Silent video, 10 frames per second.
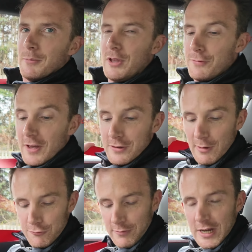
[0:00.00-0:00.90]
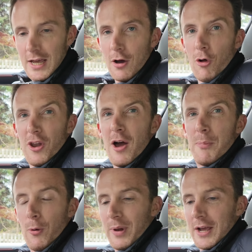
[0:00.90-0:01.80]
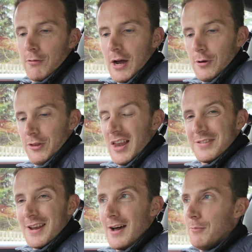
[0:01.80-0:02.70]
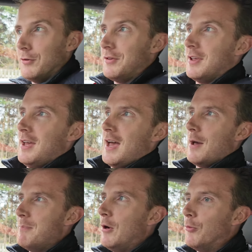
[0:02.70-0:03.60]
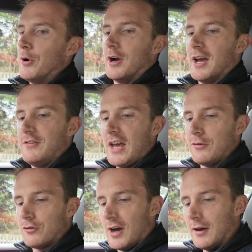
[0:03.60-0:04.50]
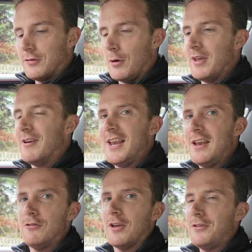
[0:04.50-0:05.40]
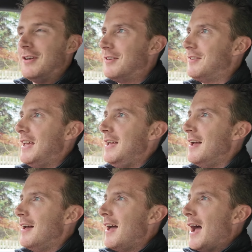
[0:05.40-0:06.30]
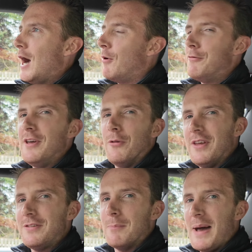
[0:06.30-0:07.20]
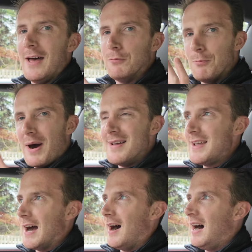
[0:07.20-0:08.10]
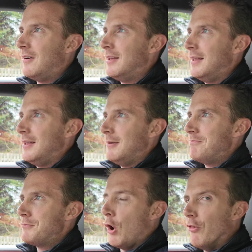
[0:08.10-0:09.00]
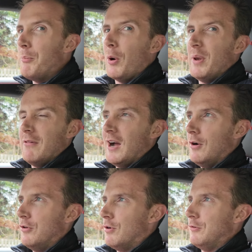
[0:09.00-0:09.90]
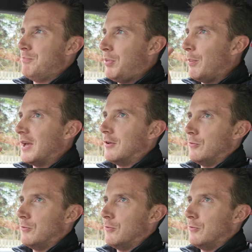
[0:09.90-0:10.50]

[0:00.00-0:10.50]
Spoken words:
but it's the first time I've driven it on a public road. The last time was at Millbrook at a test track, so it'll be really interesting to see how I feel this compares with my car on the public road, or as public